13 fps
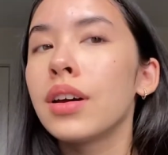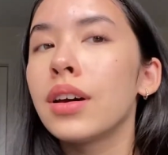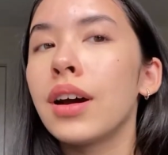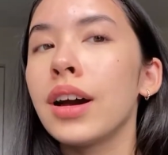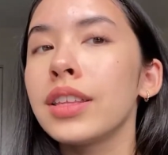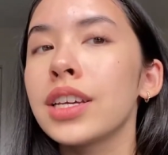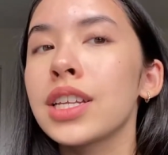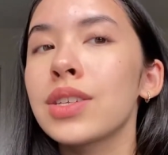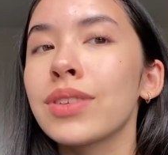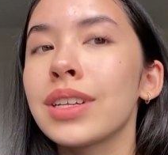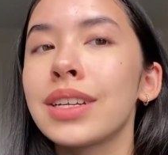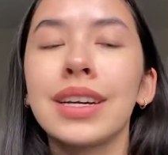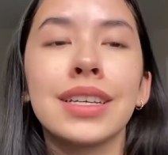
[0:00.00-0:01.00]
I think it's
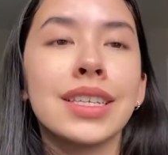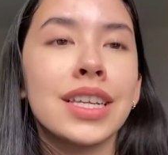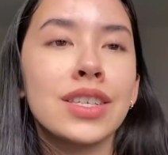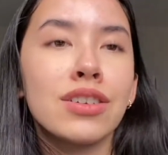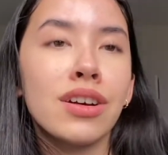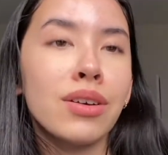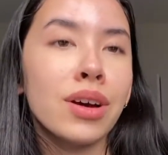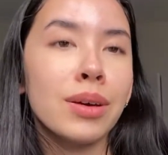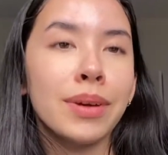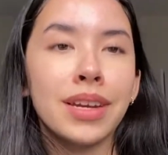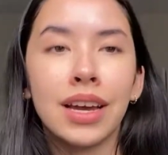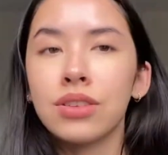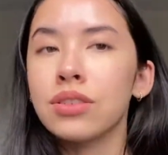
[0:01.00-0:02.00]
really nice. It's not quite
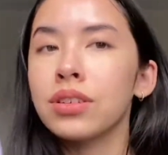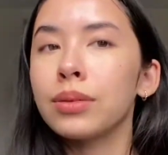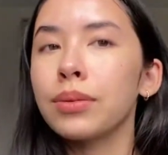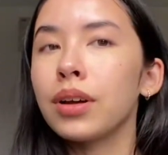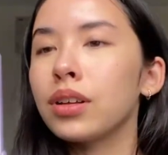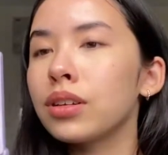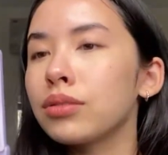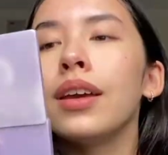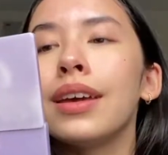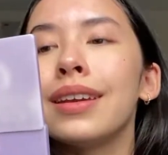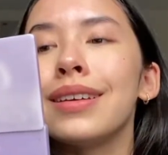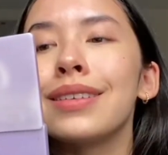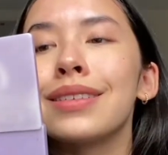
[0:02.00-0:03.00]
my natural lip color.
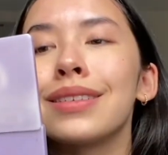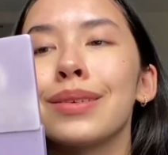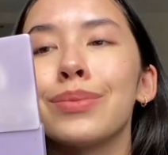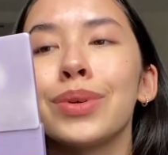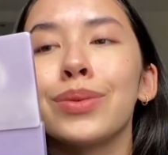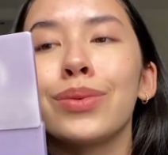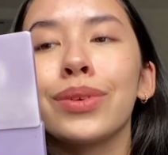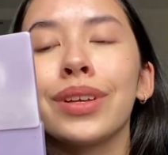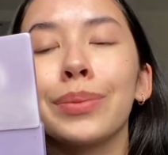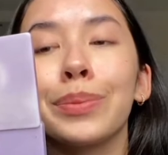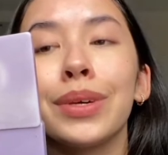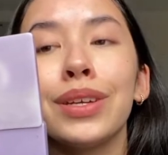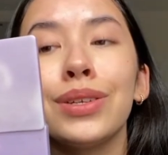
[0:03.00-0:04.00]
It is a bit more
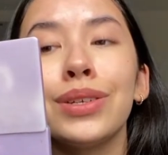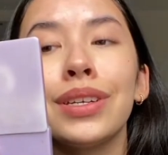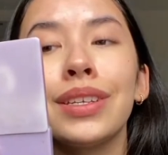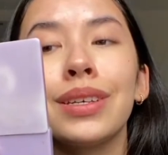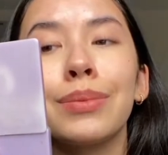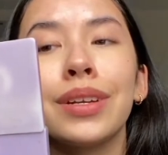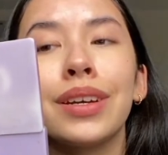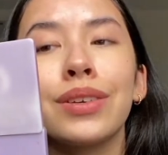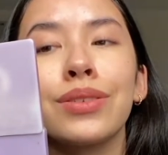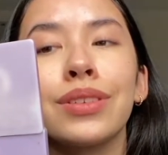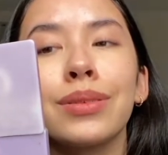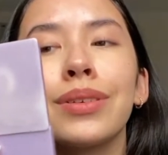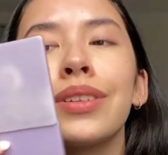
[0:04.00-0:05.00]
like peachy than my
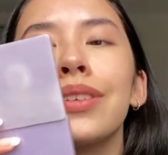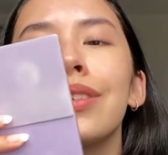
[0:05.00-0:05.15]
natural lip color